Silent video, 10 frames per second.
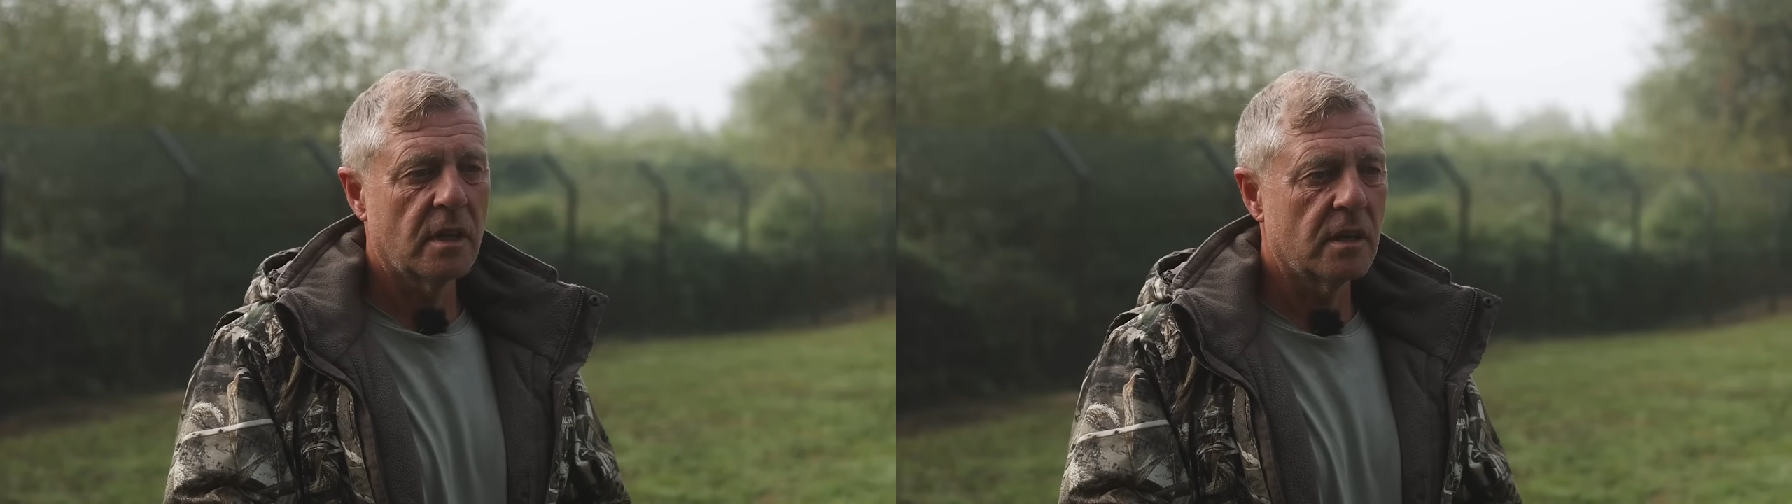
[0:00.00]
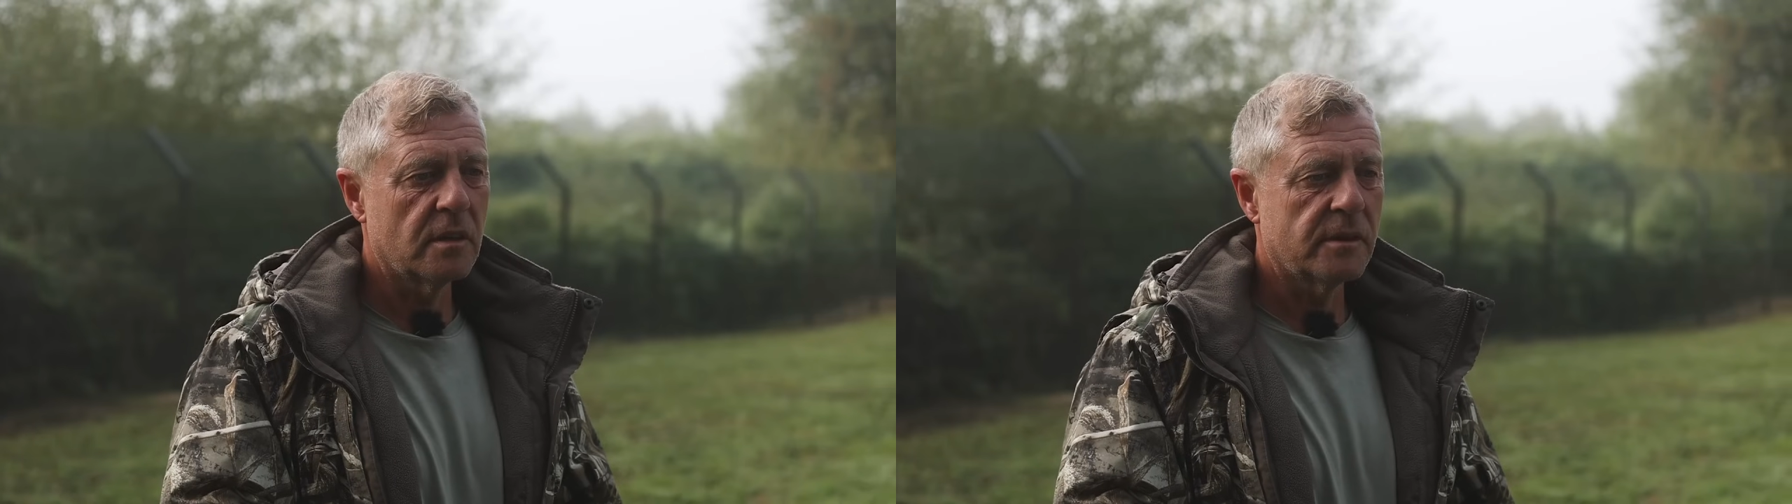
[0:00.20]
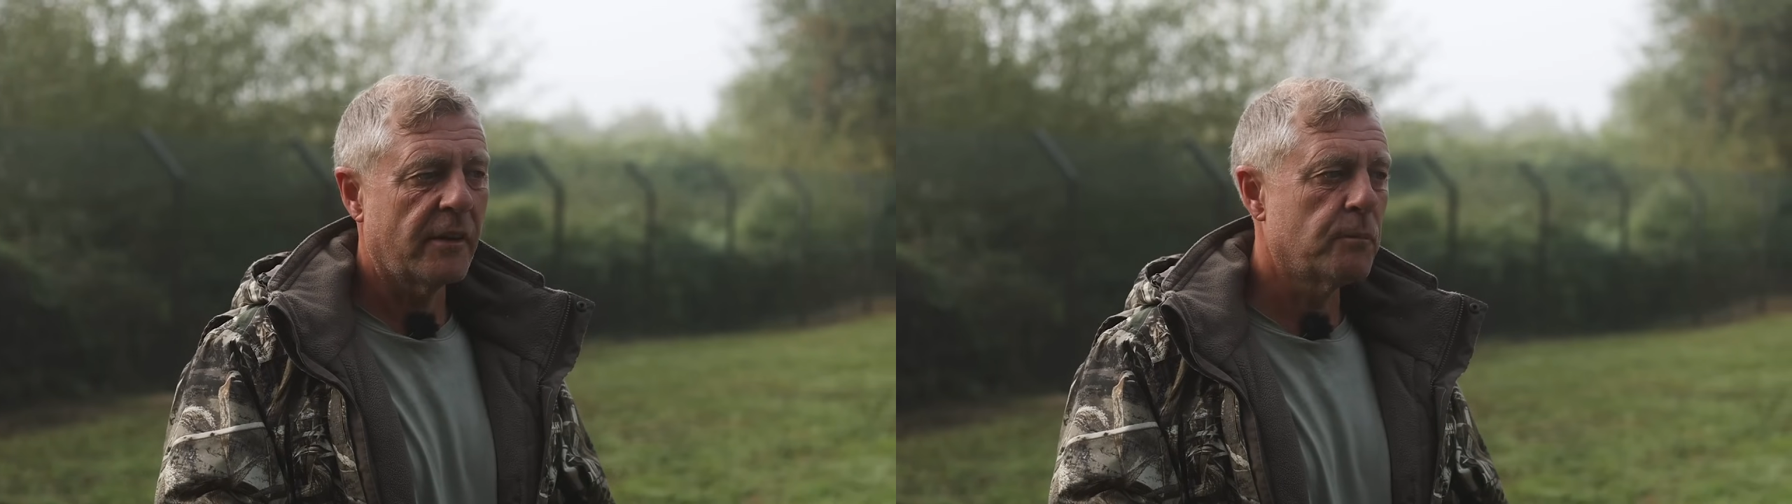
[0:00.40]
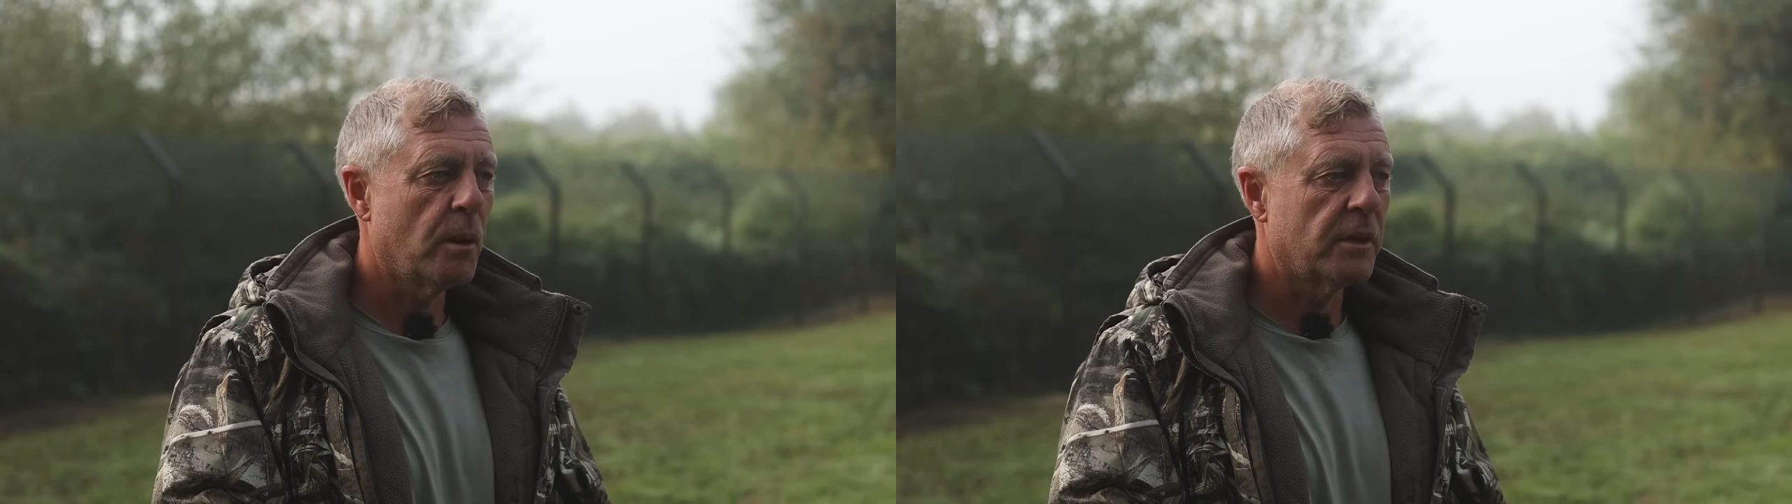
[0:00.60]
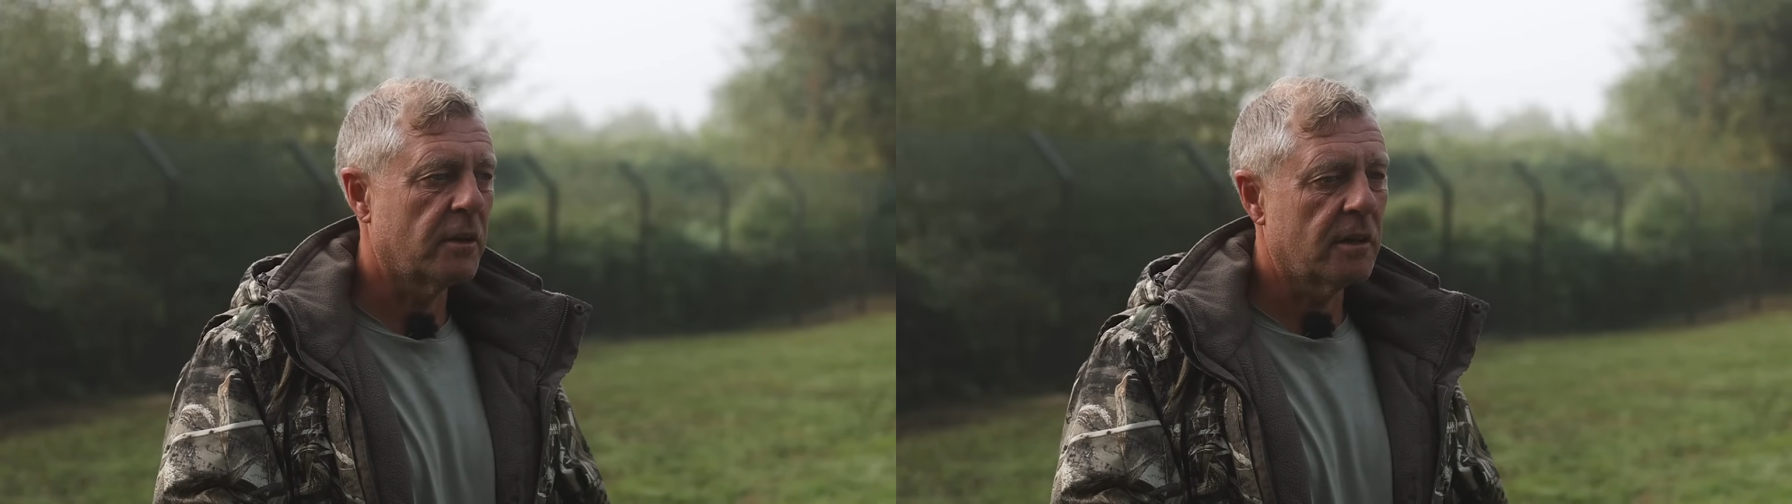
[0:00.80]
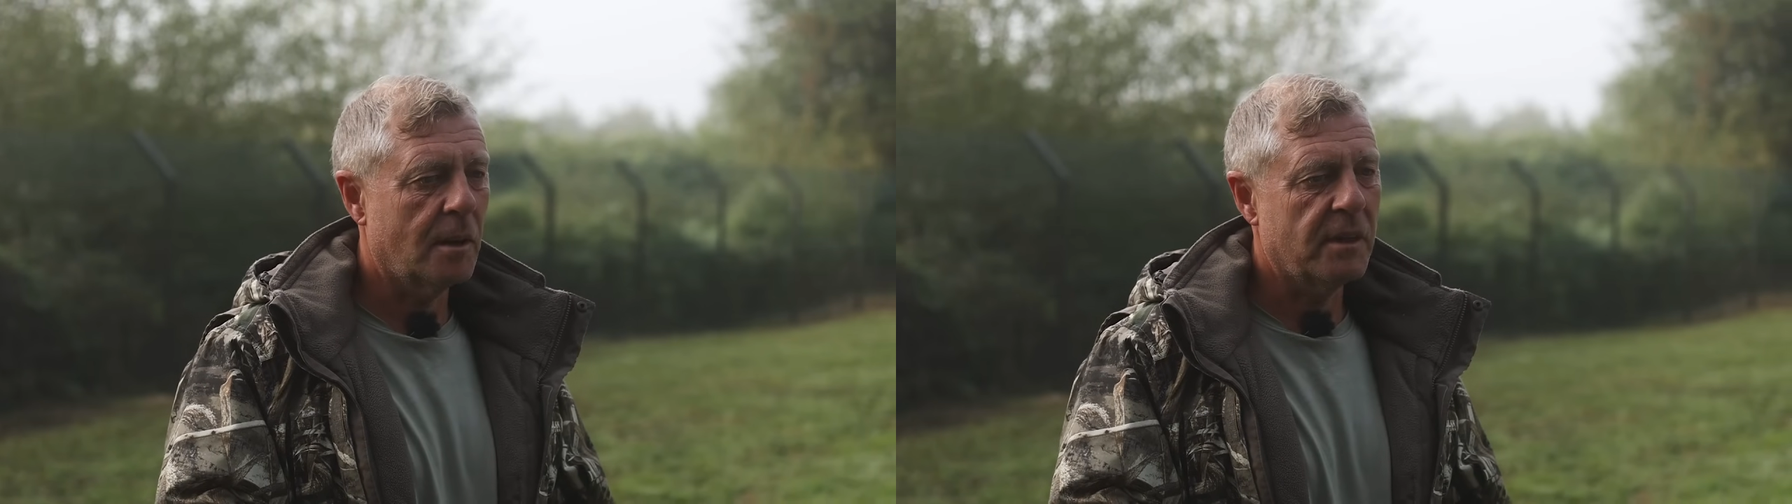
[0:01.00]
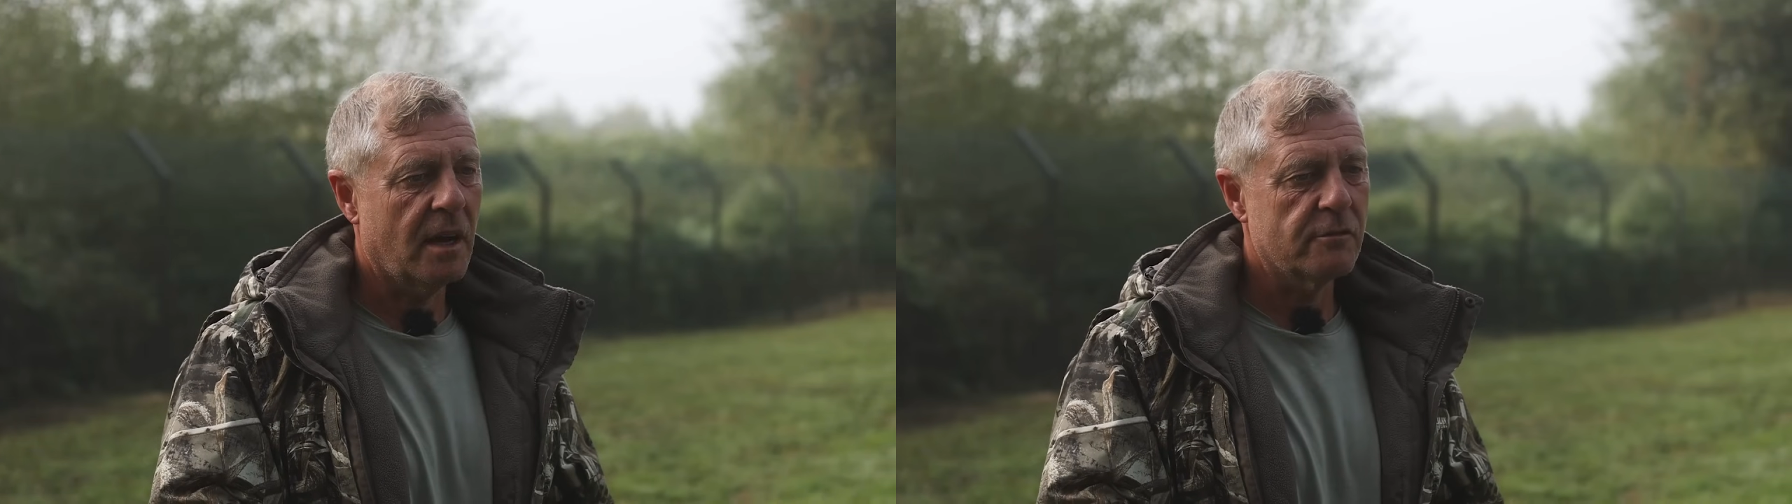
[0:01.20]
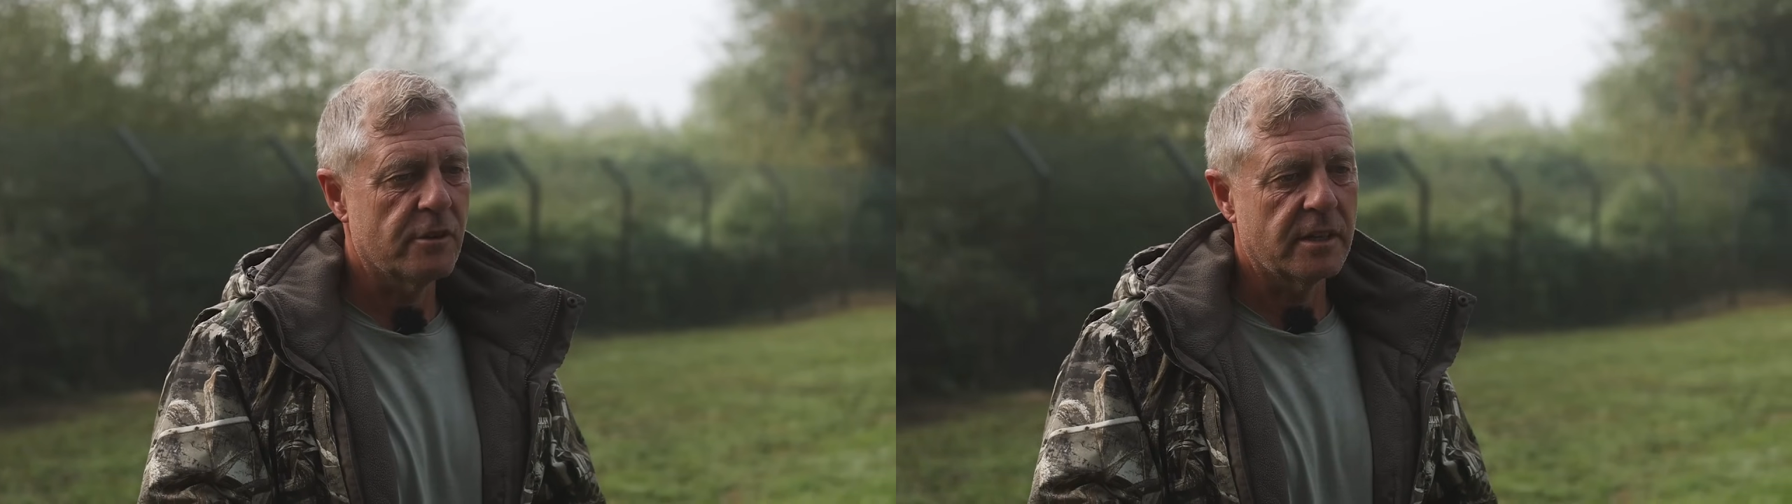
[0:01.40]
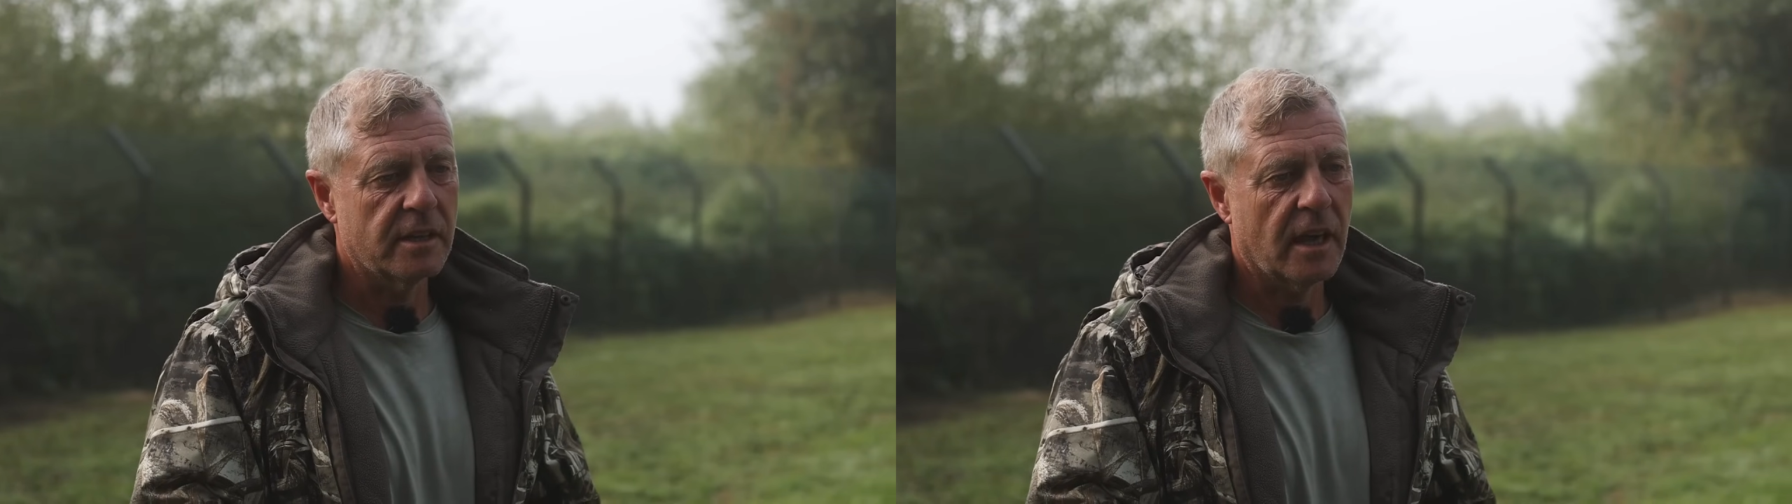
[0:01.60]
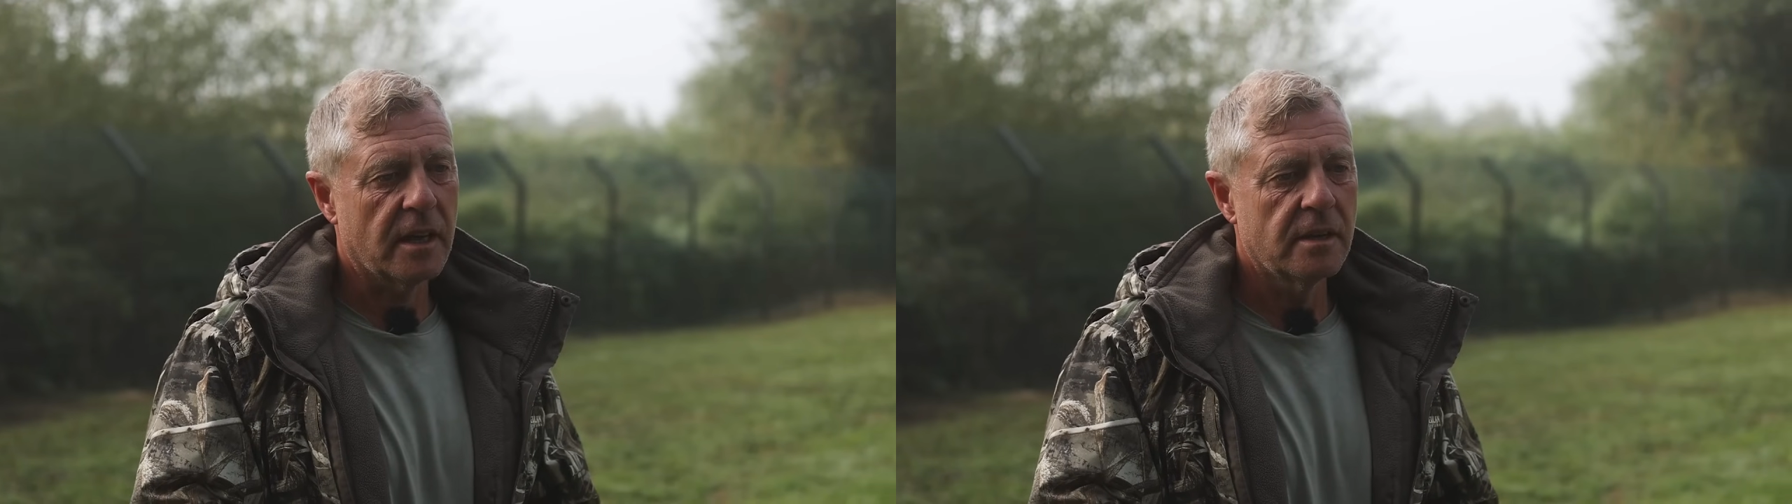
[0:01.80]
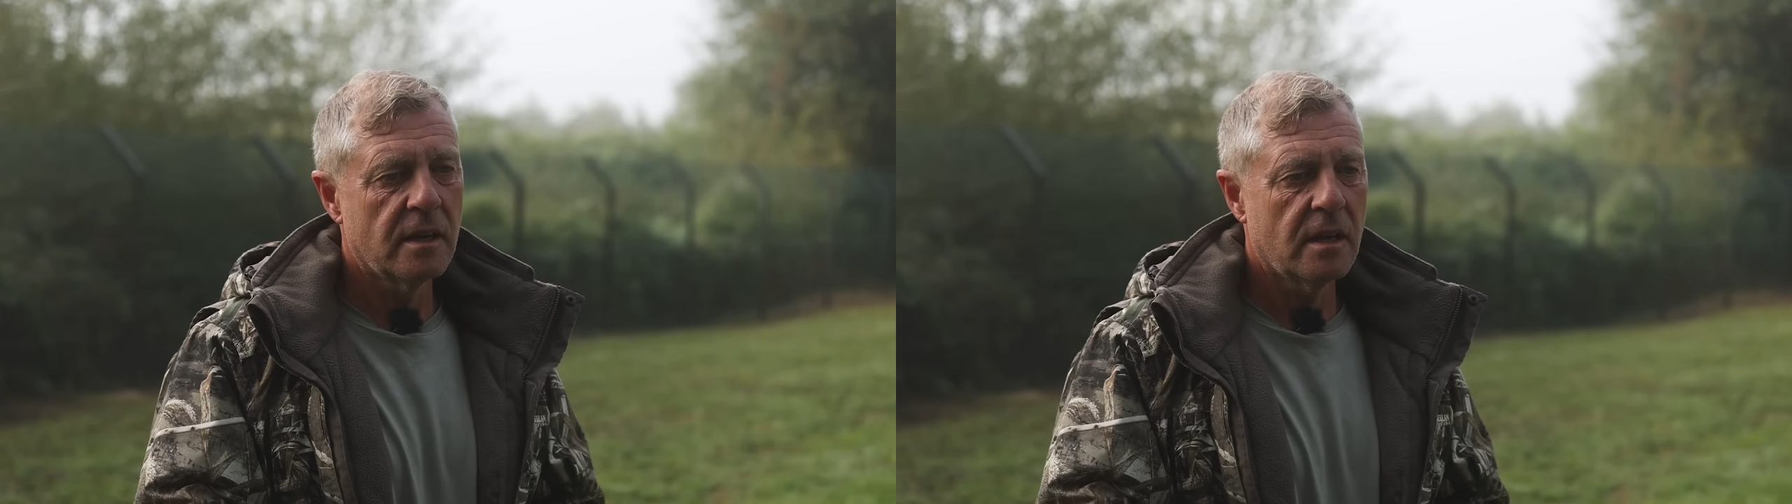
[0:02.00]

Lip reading: They've probably gone up the other end again.